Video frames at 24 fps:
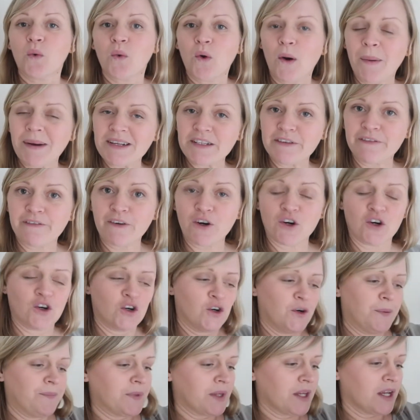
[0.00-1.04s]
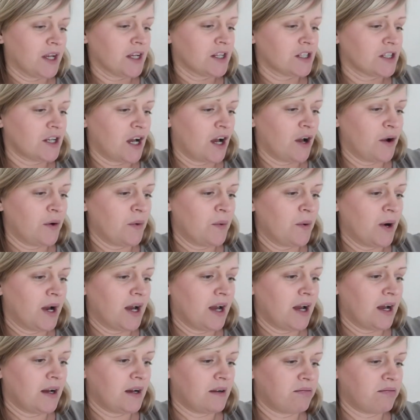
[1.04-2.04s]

4:15. So